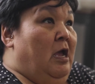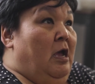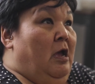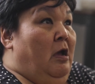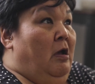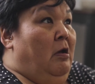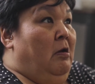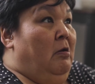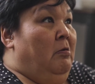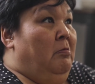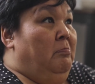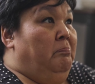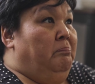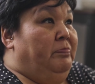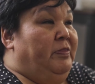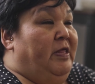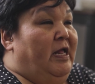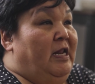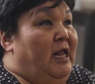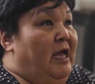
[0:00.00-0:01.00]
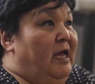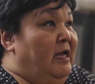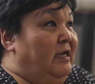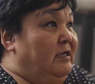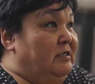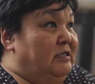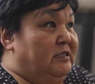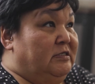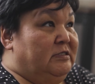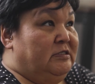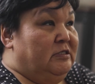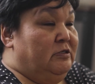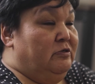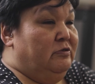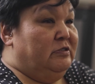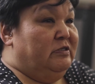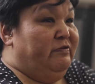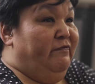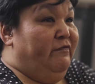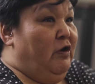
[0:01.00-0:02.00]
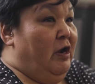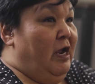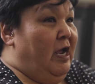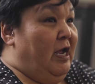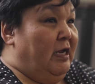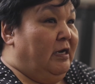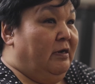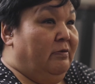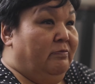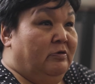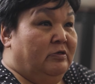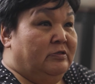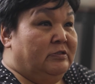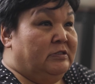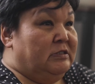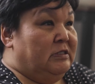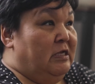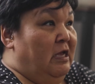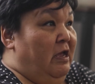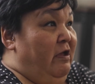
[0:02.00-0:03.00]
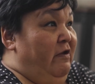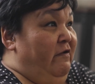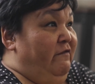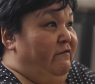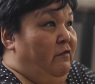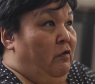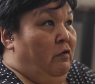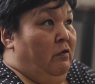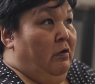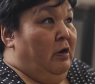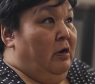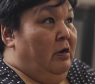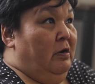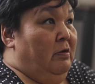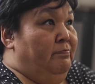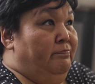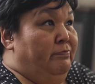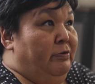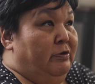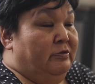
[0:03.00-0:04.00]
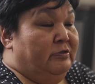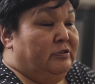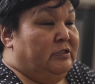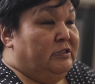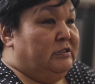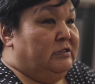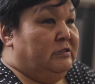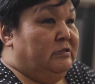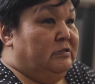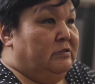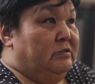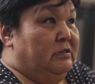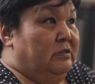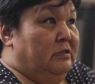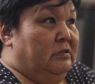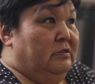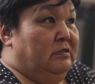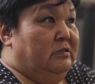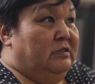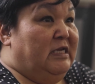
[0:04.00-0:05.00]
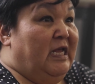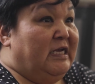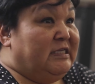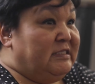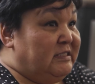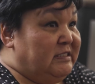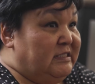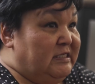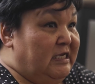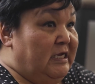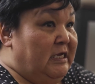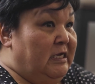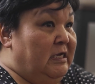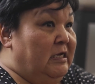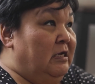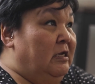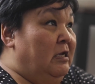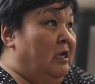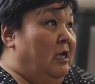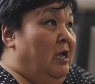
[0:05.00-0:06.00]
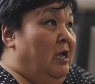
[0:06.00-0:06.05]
The land is used for animals, for birds nesting,